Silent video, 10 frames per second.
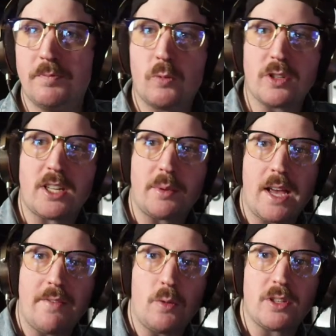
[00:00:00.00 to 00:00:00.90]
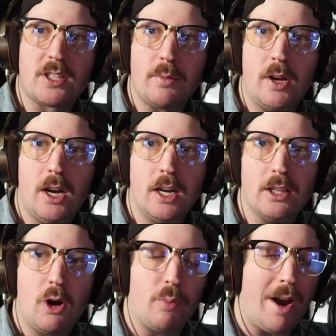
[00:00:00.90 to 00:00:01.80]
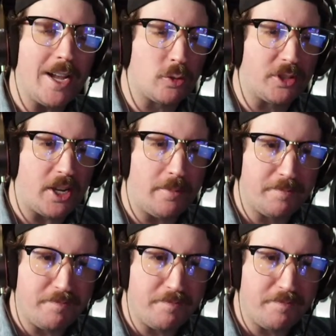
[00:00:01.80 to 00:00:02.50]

What's up, Kevin? What's up, Low Brass? What's up?